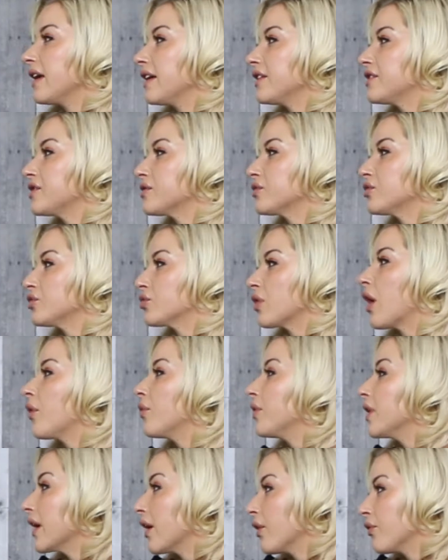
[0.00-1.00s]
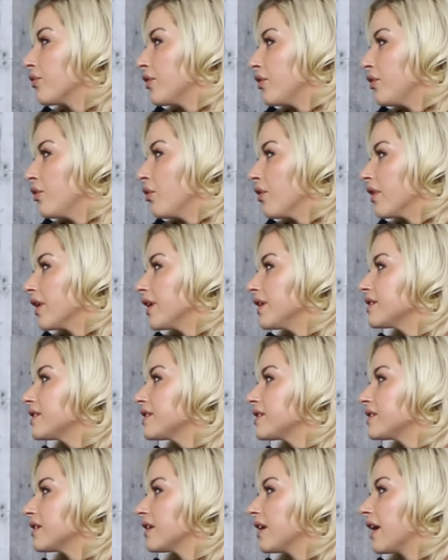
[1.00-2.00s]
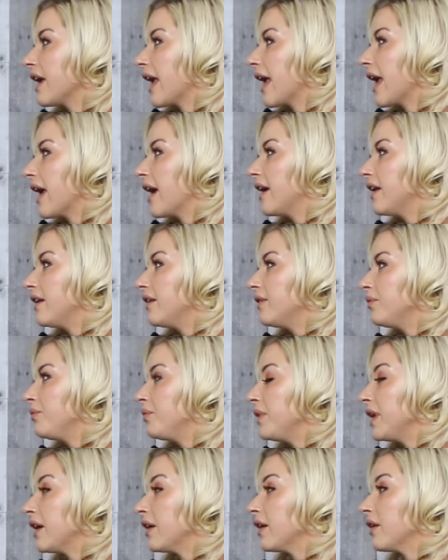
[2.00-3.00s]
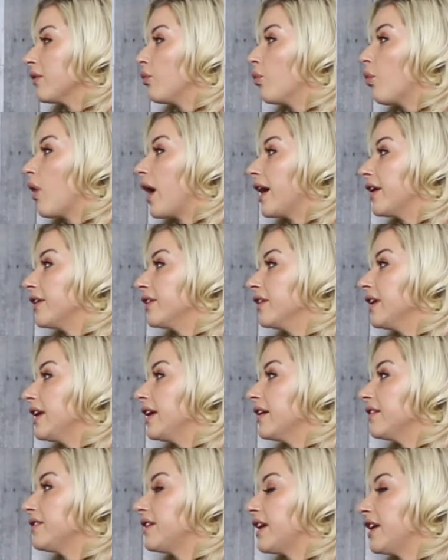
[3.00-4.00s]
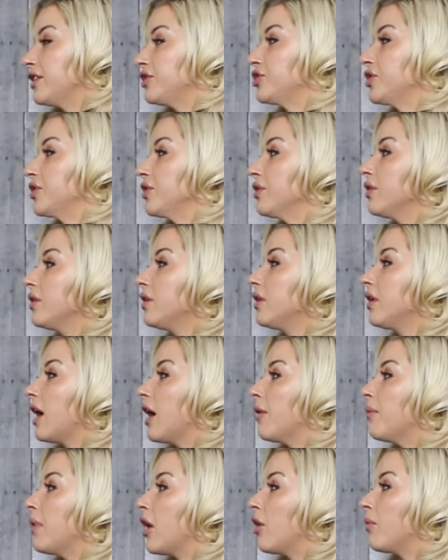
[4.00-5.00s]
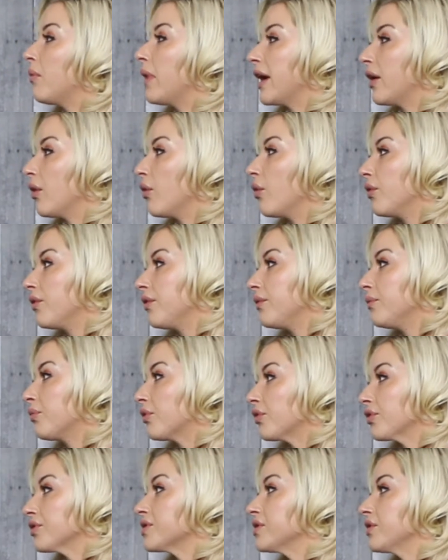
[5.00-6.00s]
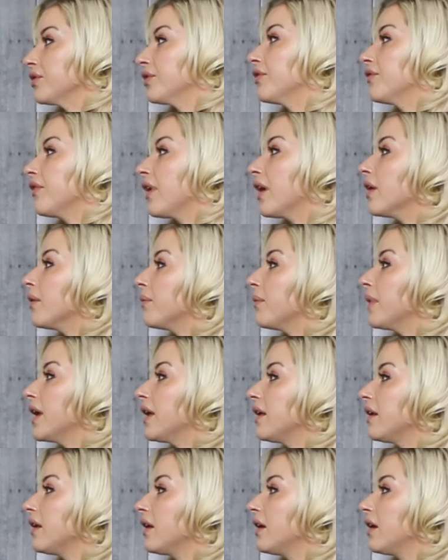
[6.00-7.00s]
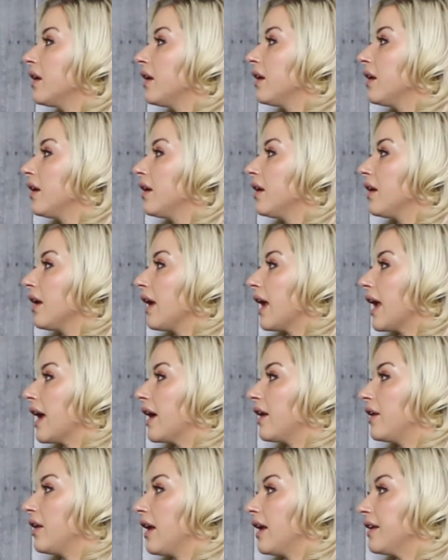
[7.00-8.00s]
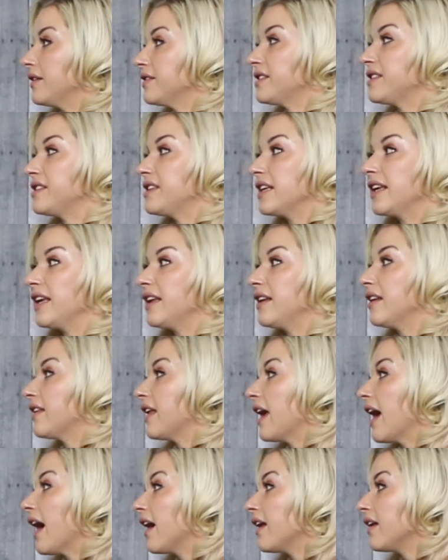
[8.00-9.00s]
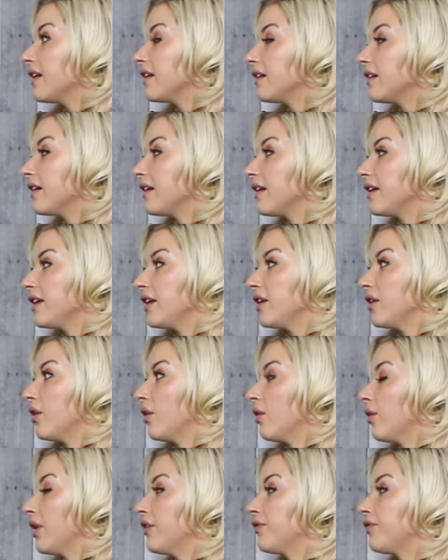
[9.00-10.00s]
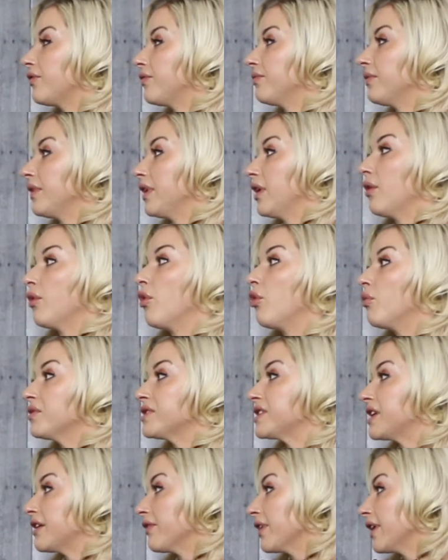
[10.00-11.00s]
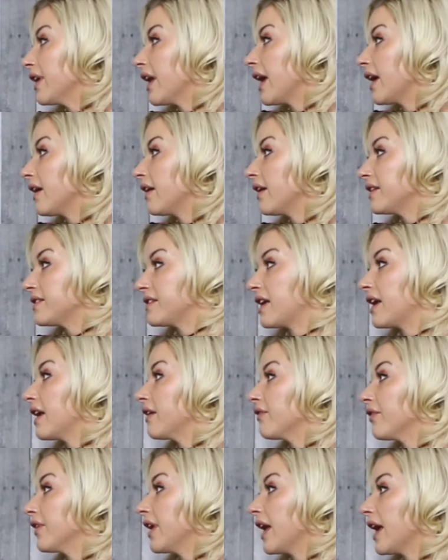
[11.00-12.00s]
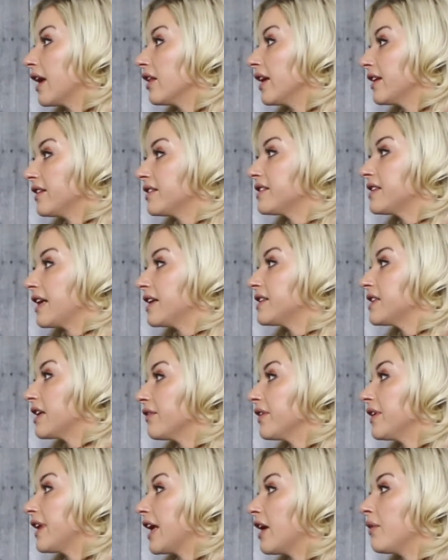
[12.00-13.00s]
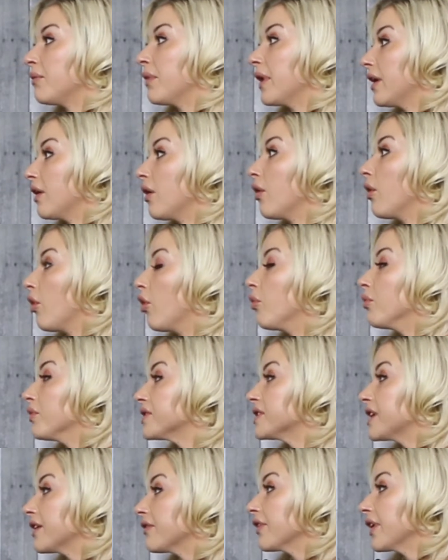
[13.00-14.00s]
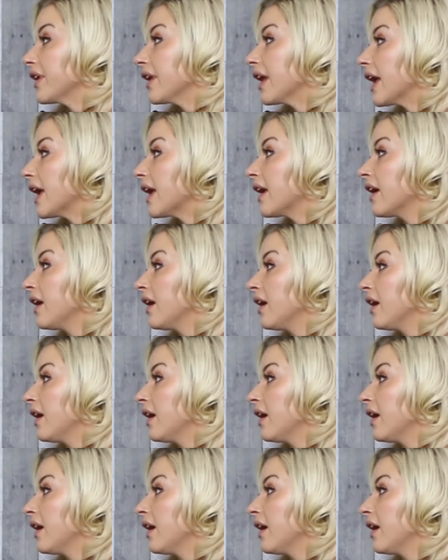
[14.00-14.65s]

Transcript: it's drowning out the noise and being wildly intentional about my own personal development and sticking to that, you know, if, you know, almost every day. It's not every day. I'd like to say it's every day, but almost every day.